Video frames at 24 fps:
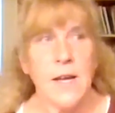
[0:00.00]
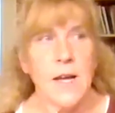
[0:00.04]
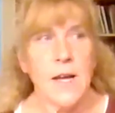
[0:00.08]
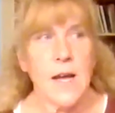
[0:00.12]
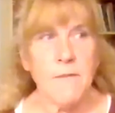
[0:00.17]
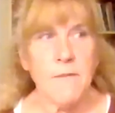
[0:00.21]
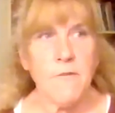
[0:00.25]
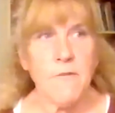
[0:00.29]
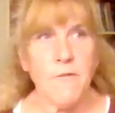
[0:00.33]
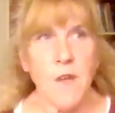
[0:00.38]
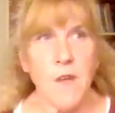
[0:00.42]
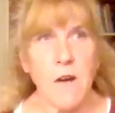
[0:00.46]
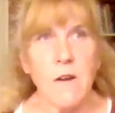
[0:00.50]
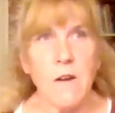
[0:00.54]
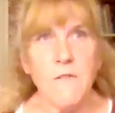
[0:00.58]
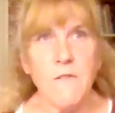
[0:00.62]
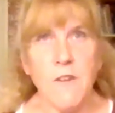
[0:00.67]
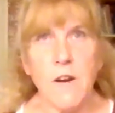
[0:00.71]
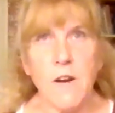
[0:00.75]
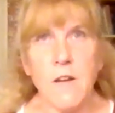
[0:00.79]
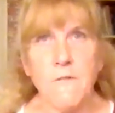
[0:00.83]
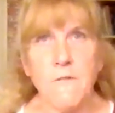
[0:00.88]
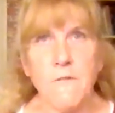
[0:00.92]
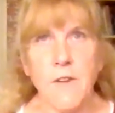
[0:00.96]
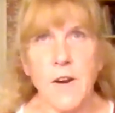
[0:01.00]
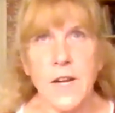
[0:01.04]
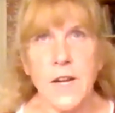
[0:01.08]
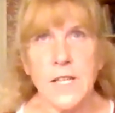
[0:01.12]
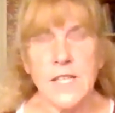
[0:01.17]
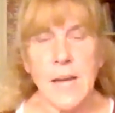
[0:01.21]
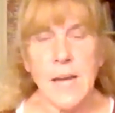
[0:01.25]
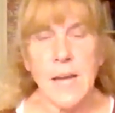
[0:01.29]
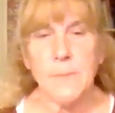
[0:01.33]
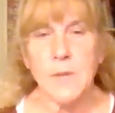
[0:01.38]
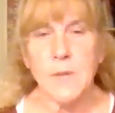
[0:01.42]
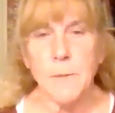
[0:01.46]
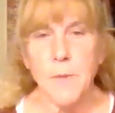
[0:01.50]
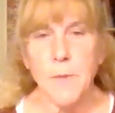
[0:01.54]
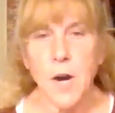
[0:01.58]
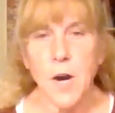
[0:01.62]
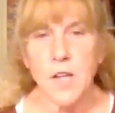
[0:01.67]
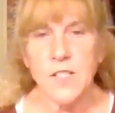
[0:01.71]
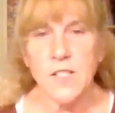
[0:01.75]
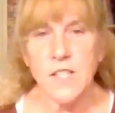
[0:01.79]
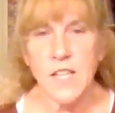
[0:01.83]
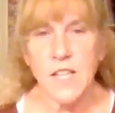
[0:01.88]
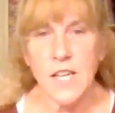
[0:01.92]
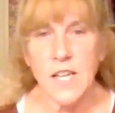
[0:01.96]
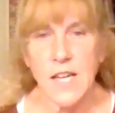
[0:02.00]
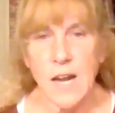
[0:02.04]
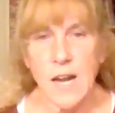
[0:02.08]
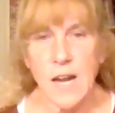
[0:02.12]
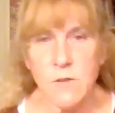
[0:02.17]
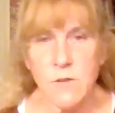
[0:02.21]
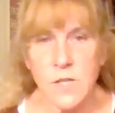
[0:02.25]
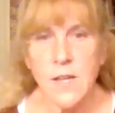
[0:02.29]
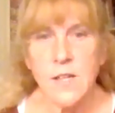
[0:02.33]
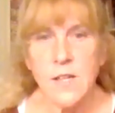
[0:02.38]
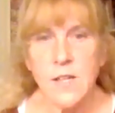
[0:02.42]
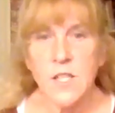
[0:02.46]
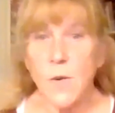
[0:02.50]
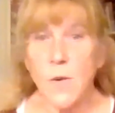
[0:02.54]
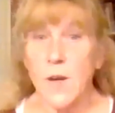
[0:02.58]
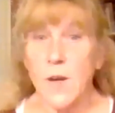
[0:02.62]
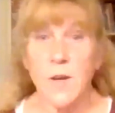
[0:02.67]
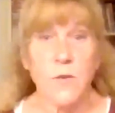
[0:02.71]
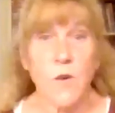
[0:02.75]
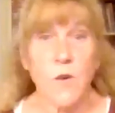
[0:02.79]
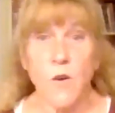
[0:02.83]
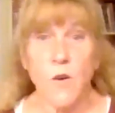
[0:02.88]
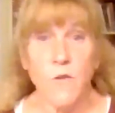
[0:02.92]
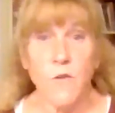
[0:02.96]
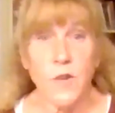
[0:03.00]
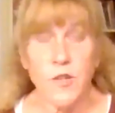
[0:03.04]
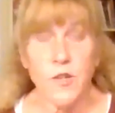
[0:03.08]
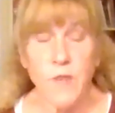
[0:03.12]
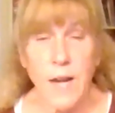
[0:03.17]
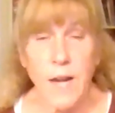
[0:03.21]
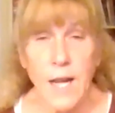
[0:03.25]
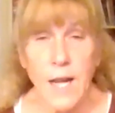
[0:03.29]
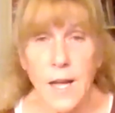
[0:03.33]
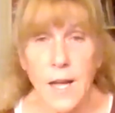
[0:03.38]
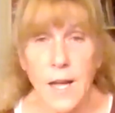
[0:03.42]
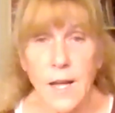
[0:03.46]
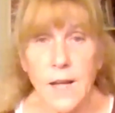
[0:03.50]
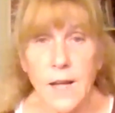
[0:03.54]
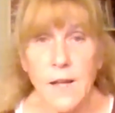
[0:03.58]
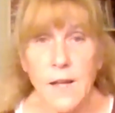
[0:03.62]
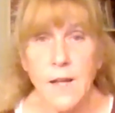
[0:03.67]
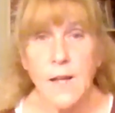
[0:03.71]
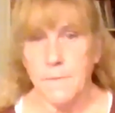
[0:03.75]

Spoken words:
I'm very, very, very adept at parceling it out so I don't overdrink.